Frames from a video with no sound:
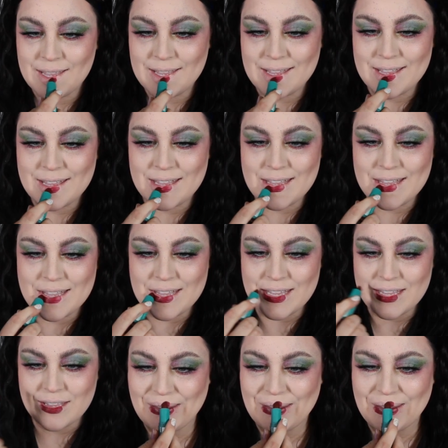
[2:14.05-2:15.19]

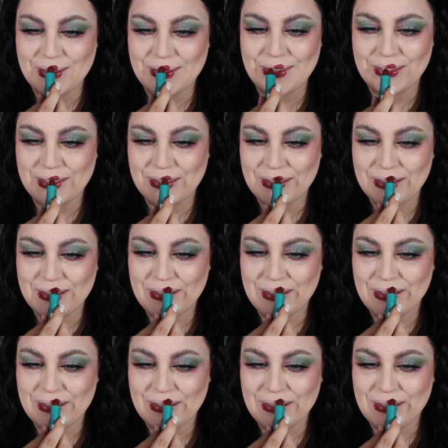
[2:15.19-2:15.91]
(no one is talking)